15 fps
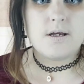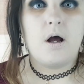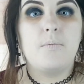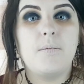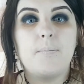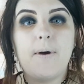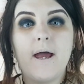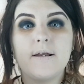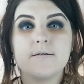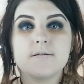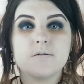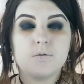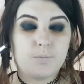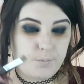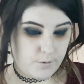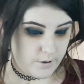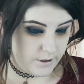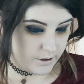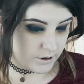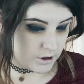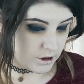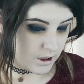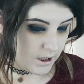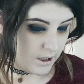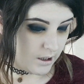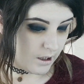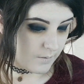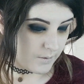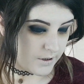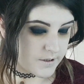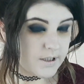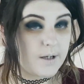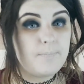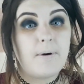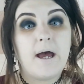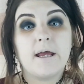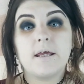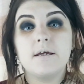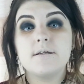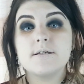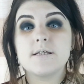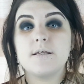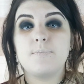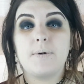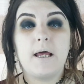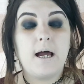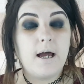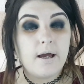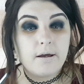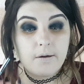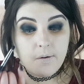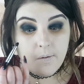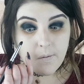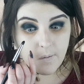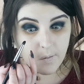So on my pencil brush, I'm going to go back into the black